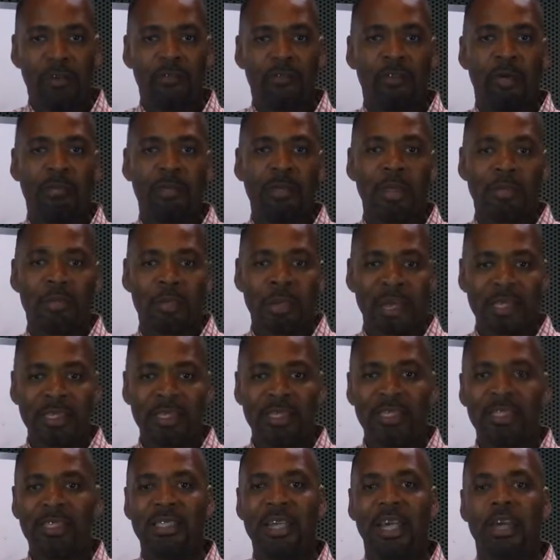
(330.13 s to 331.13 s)
from the
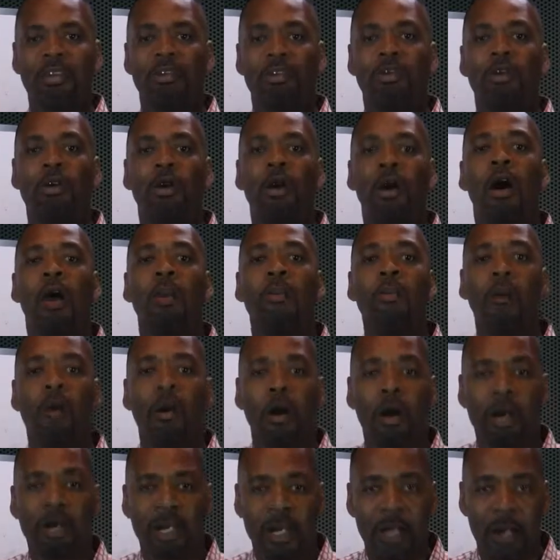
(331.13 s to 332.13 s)
business that you are a
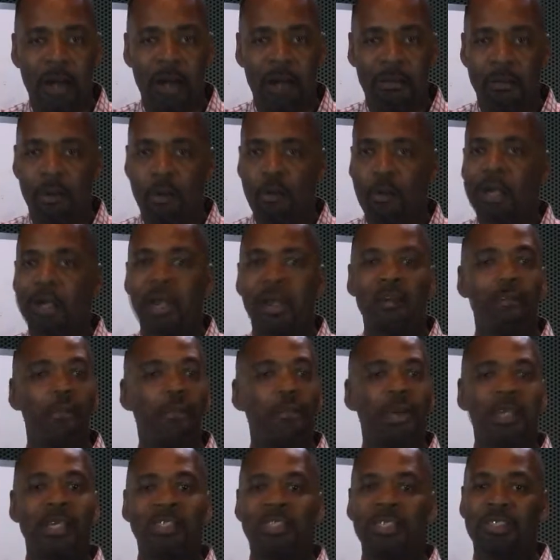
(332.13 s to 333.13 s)
part of, or whatever
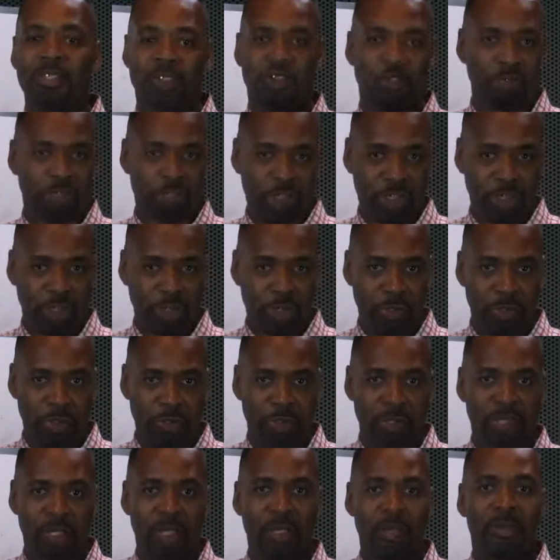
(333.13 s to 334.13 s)
business you
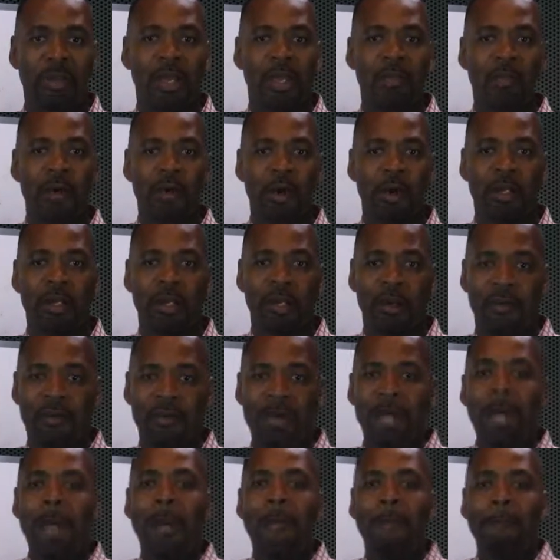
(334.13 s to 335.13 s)
choose to be a part of,
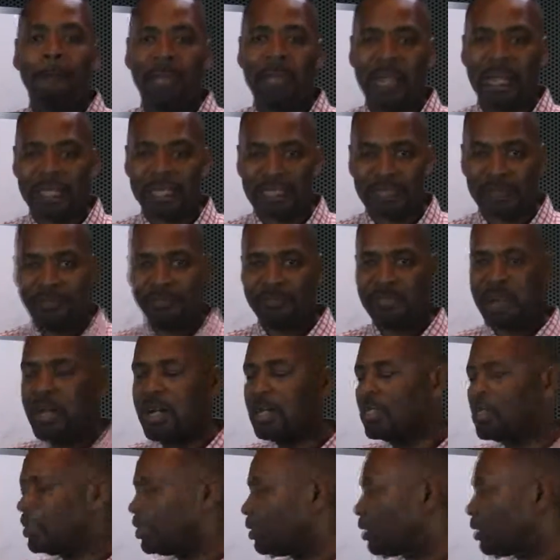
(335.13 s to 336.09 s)
but as the funds